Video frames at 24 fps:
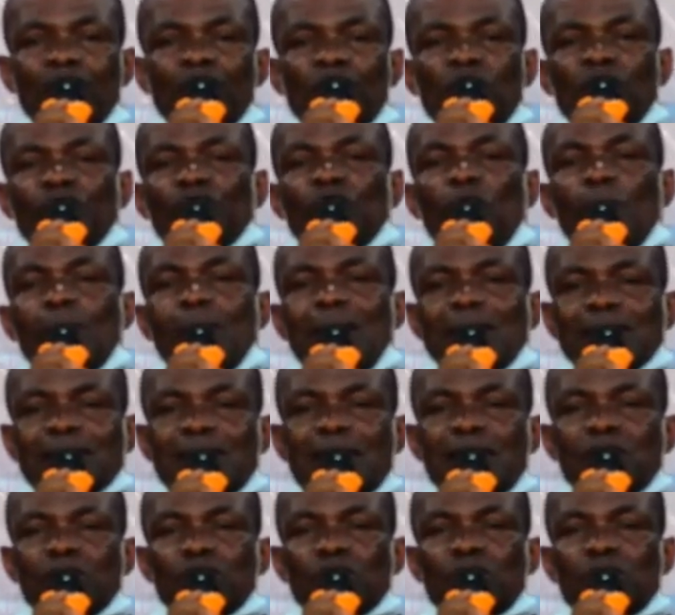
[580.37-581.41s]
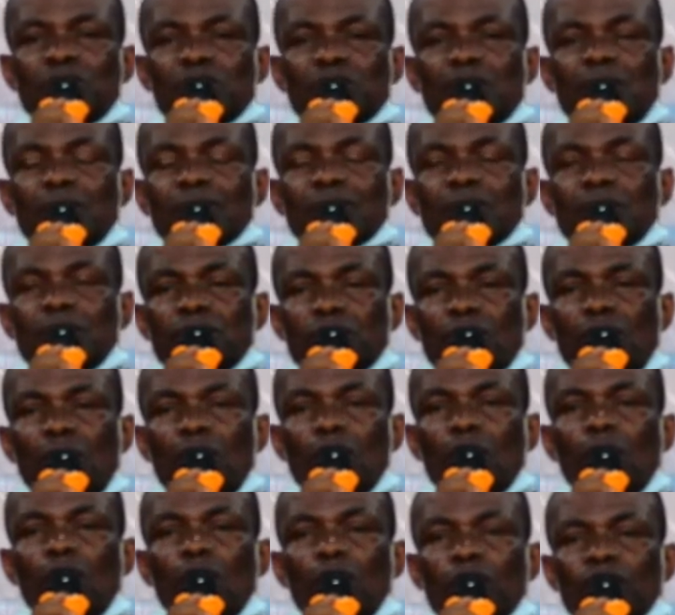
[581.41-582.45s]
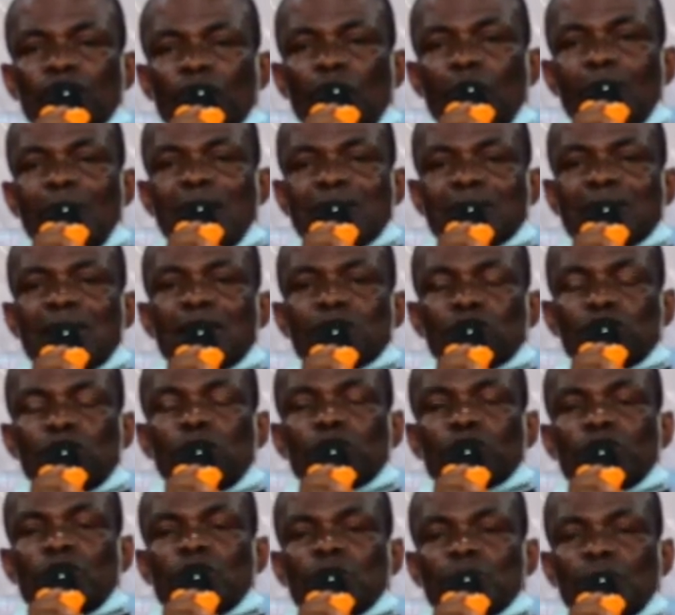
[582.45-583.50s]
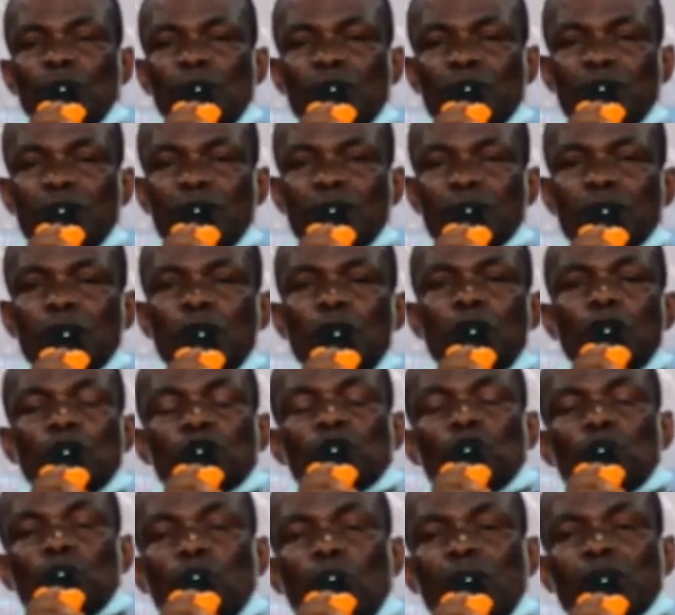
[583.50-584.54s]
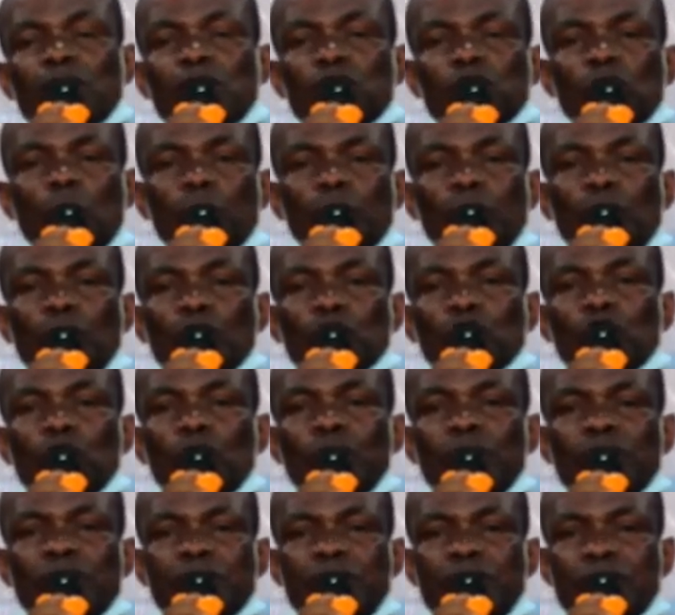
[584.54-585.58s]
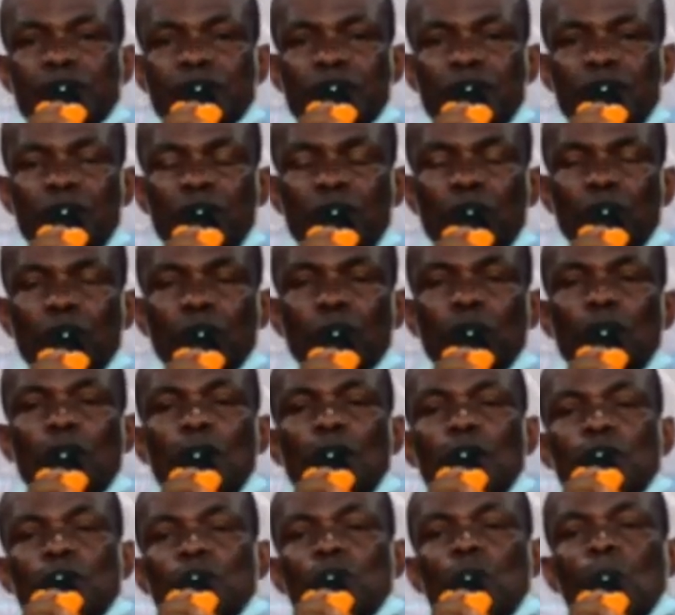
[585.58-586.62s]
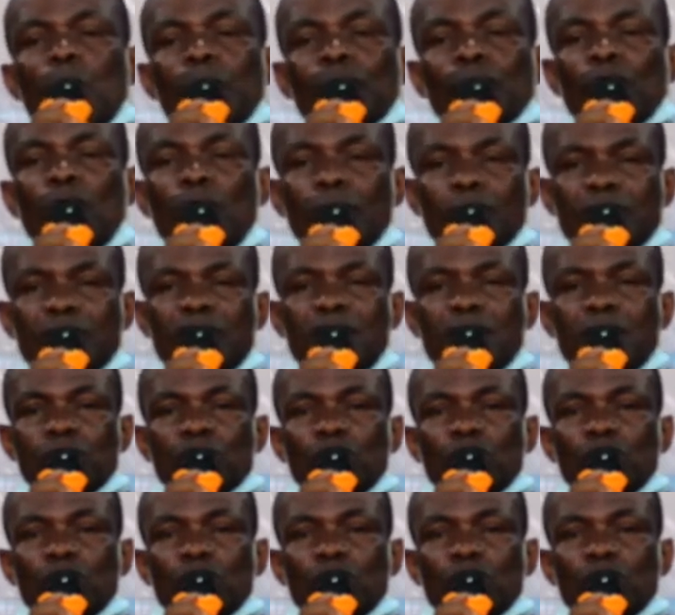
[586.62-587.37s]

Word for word: If your master is doing something wrong or if your master is not responding to what he's supposed to be teaching you, you prompt him.